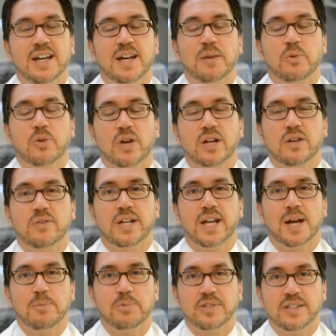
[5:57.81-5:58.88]
I'm Gregory
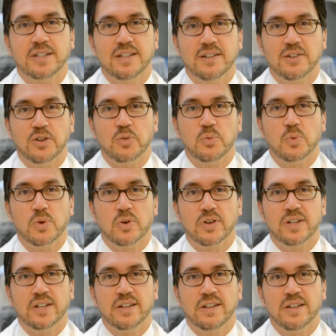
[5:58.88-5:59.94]
Apsey here in
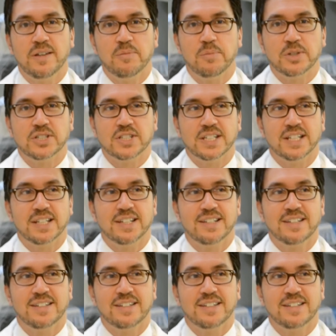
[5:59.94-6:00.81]
Warren, Michigan.